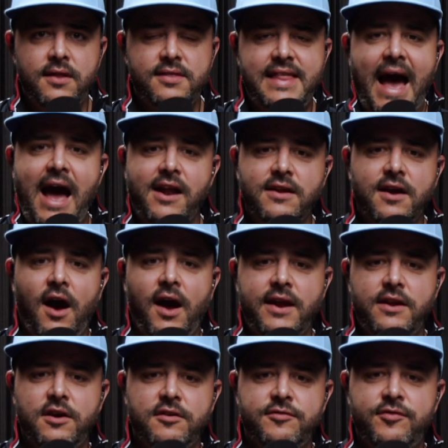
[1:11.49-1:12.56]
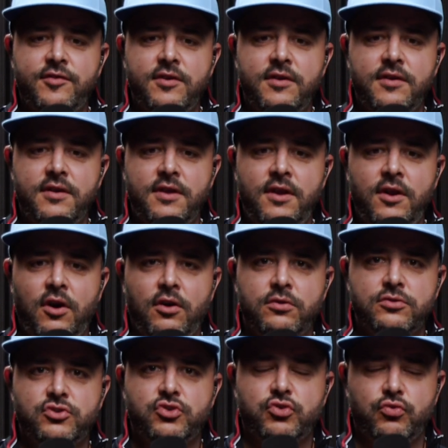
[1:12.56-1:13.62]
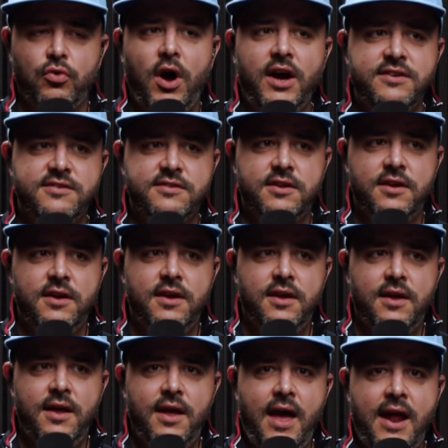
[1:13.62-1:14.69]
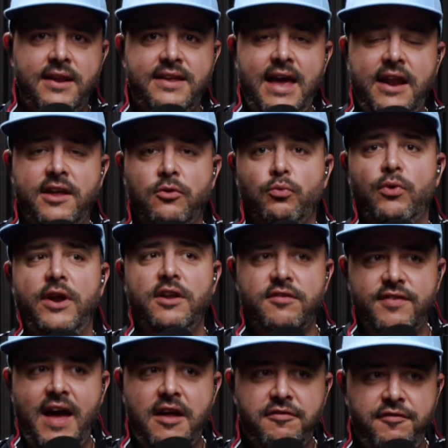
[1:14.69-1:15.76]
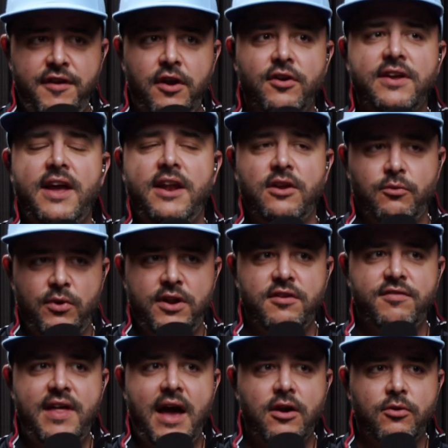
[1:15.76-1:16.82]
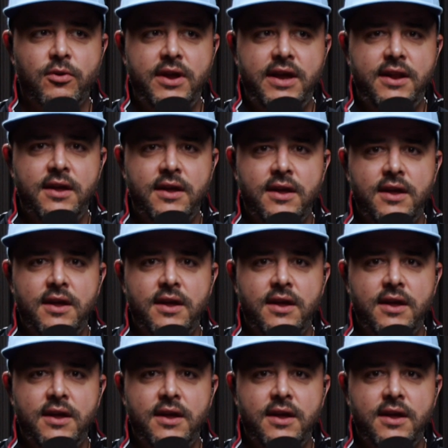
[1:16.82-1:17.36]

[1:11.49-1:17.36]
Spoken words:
that kind of, trust and getting rid of that fear and getting rid of that greed,